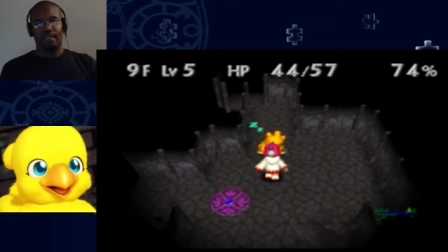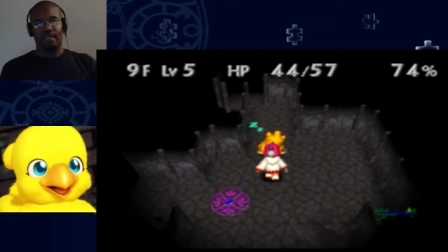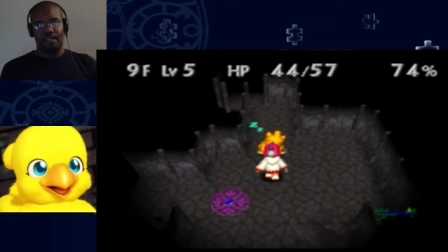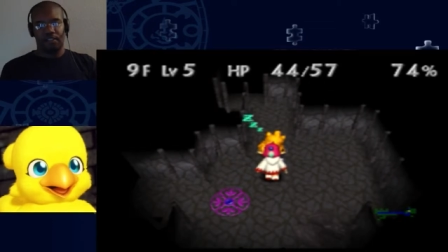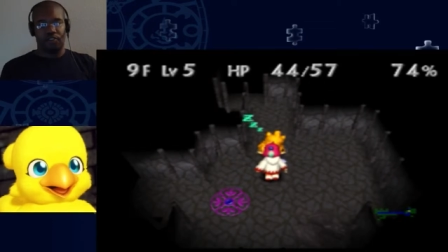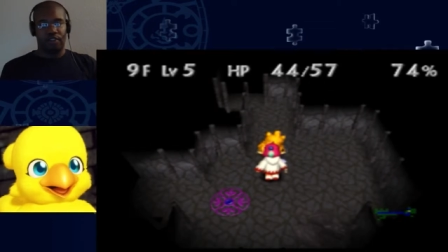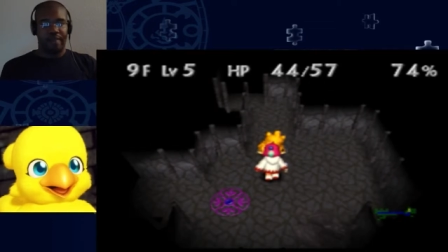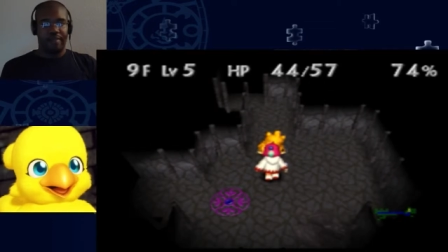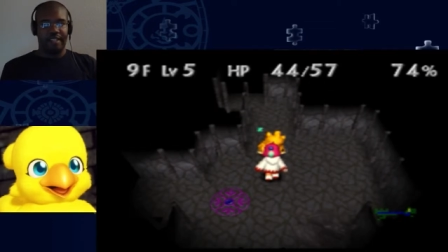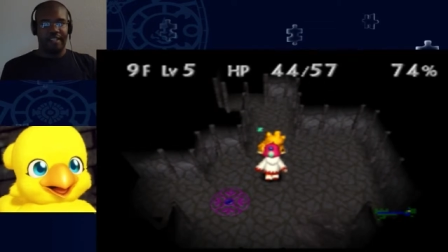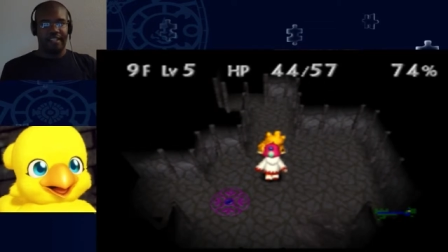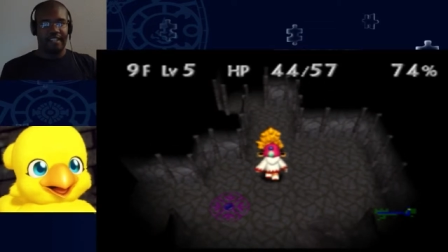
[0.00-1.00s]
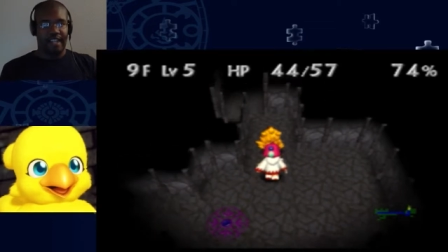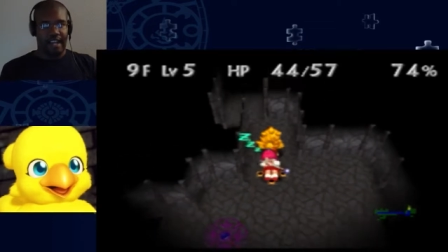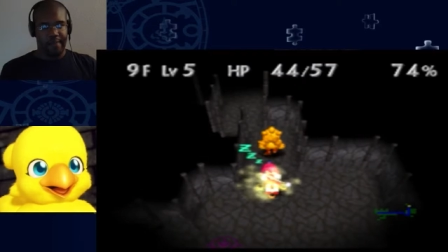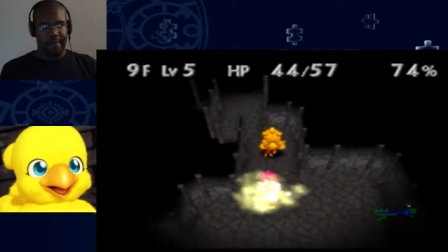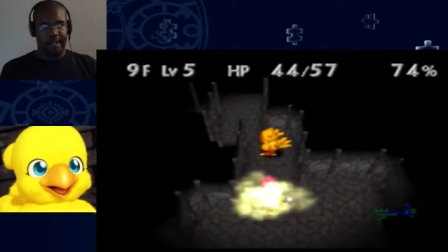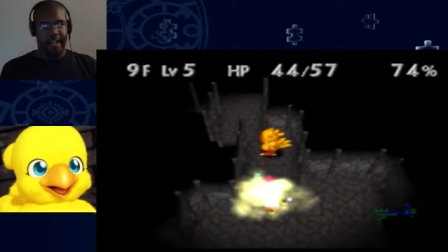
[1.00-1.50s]
The traps in this
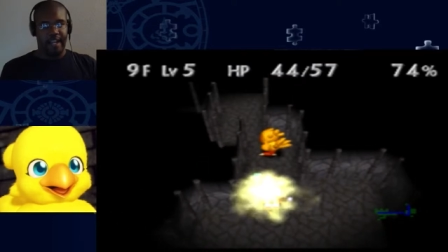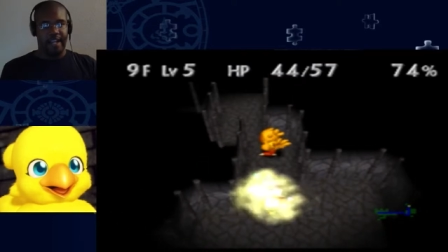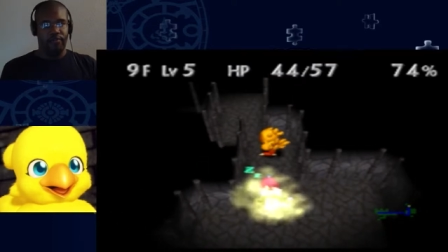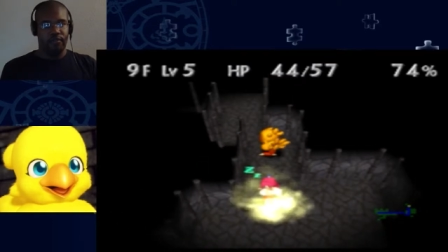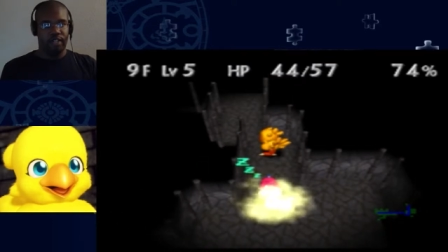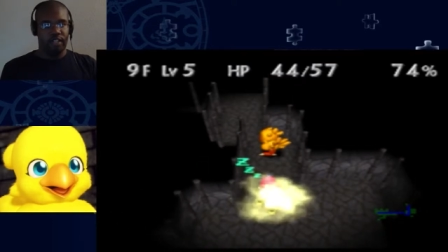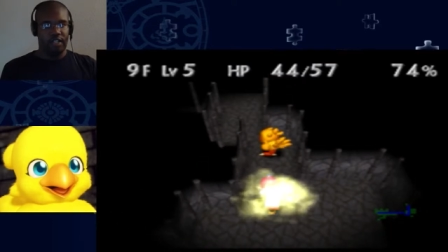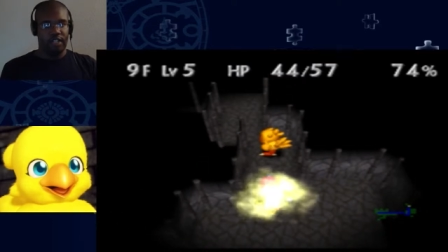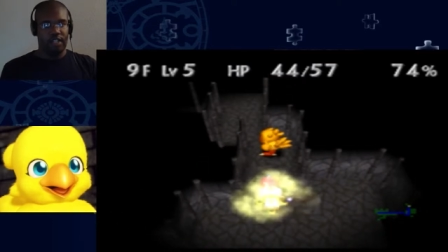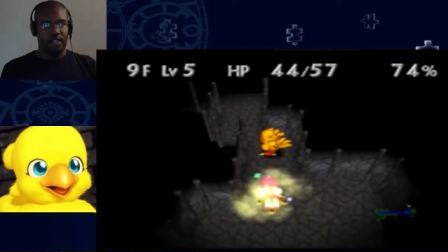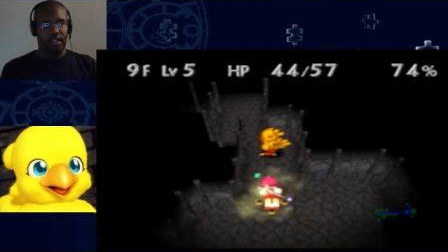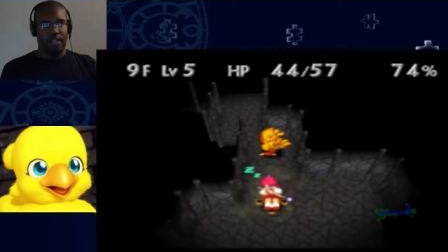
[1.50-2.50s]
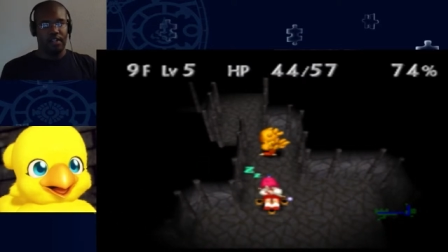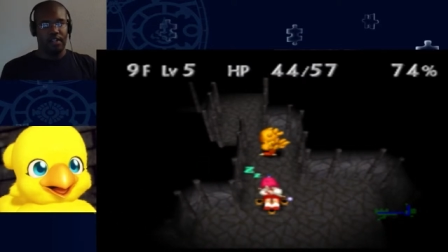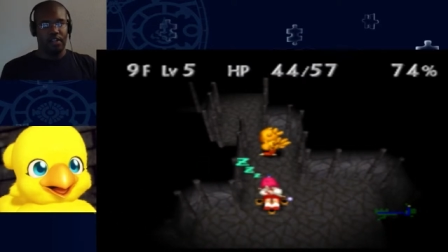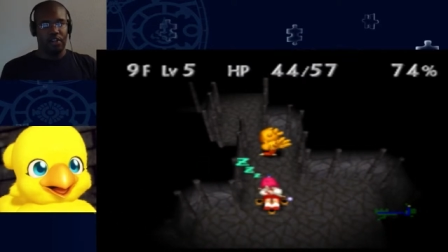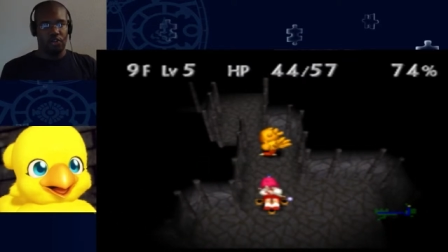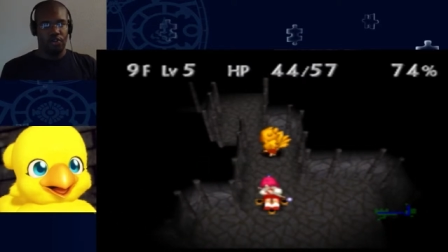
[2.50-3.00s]
game can really
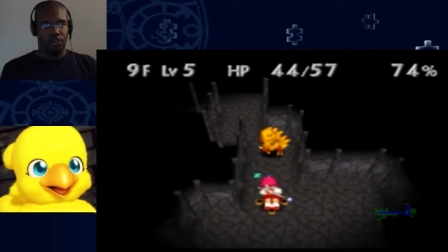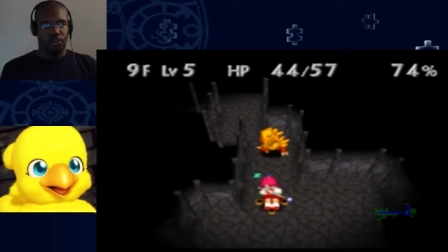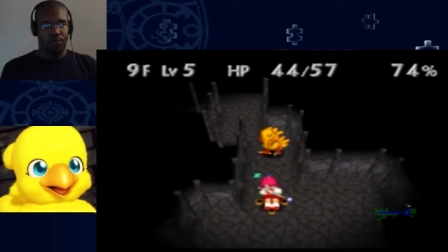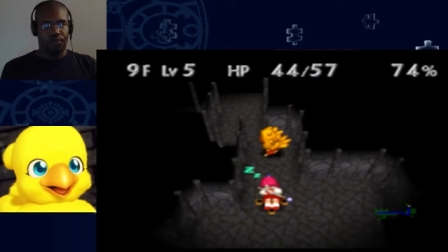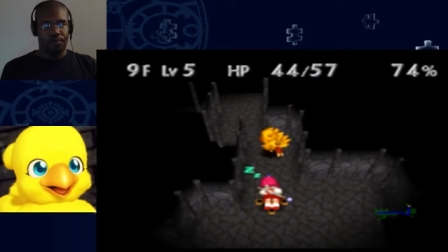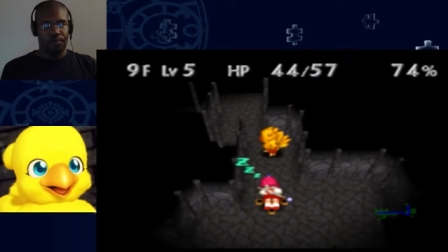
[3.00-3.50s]
hurt you.